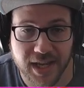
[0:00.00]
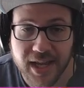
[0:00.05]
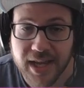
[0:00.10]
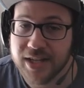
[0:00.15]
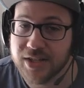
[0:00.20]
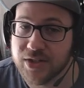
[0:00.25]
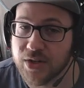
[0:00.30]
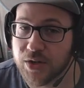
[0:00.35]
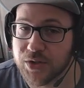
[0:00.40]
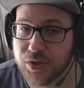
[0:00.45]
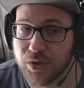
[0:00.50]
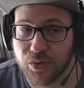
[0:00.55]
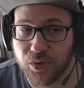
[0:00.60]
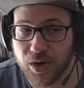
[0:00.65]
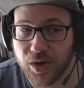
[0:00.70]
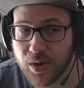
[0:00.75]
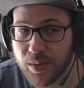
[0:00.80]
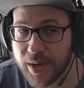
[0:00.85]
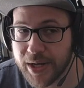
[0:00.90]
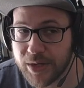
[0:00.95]
It's also a
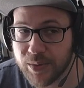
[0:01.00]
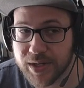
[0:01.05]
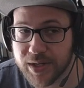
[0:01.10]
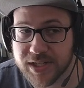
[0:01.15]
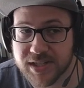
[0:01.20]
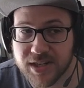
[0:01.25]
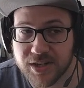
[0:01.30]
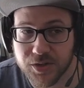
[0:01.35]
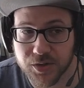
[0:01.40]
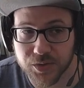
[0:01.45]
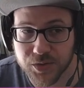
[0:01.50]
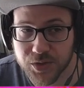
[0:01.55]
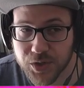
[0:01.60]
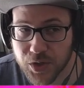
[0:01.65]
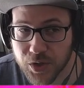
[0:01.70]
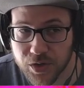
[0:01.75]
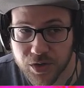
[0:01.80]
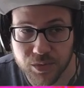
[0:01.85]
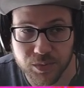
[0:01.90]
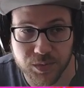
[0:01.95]
great way to extend your
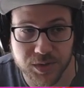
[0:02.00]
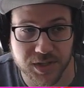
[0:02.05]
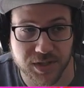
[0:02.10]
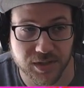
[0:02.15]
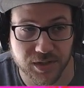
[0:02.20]
turn with